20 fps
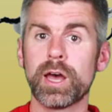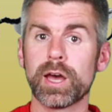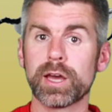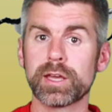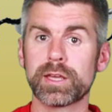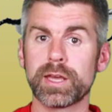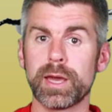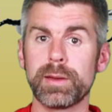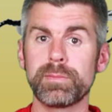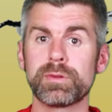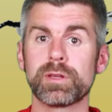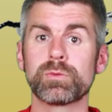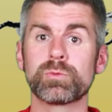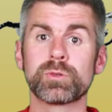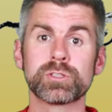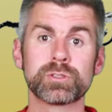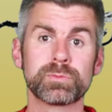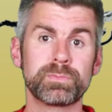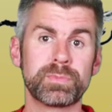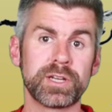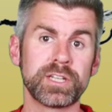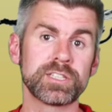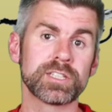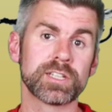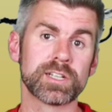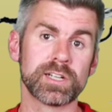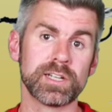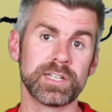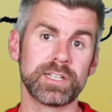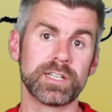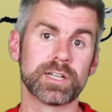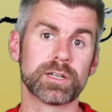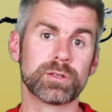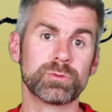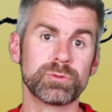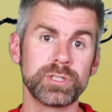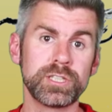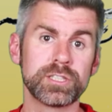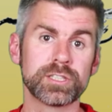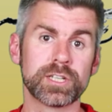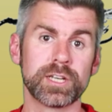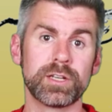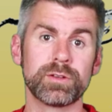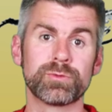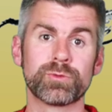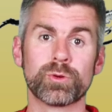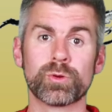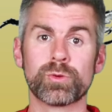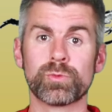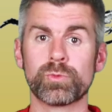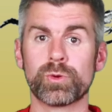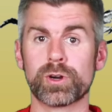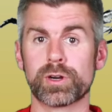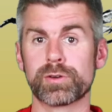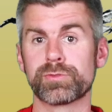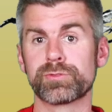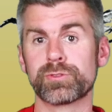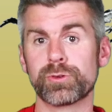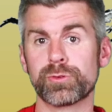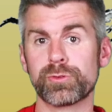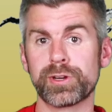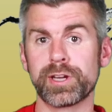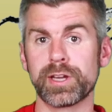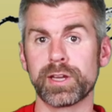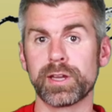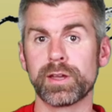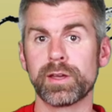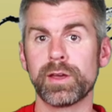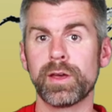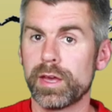a game that was basically a reskin for War of the Ring.